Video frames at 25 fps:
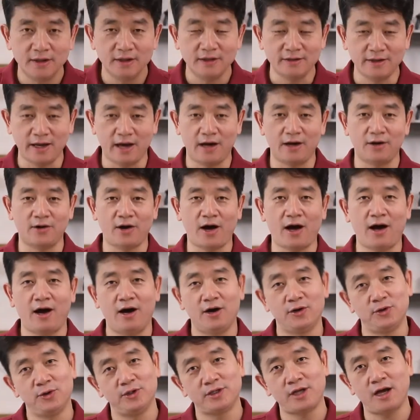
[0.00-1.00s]
Now,
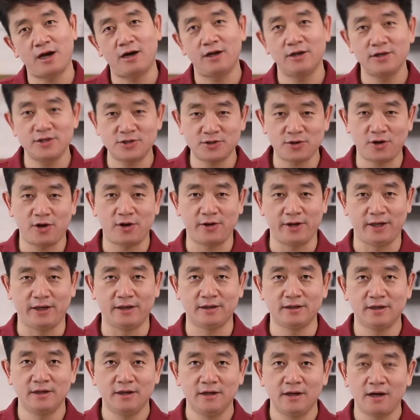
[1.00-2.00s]
how do you tell a story?
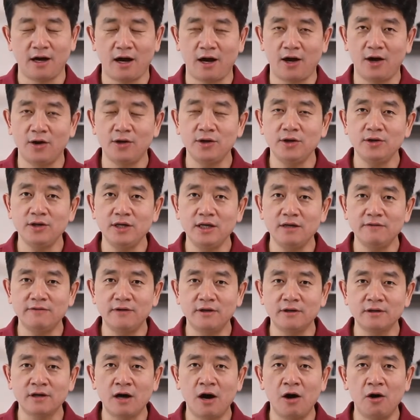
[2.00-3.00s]
How do you
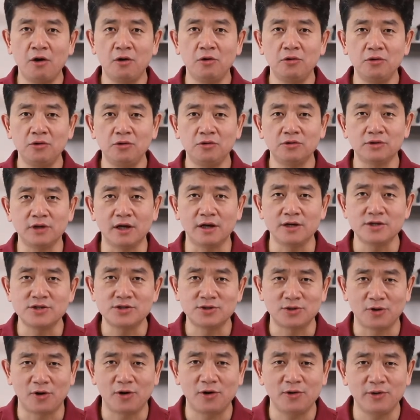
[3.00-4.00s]
even code a
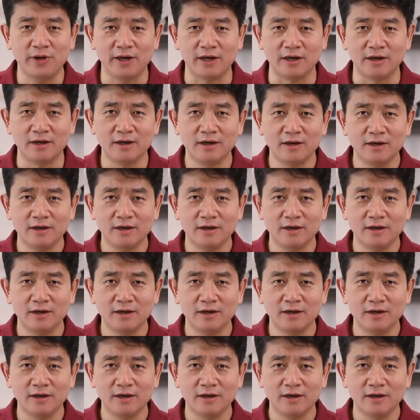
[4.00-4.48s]
story?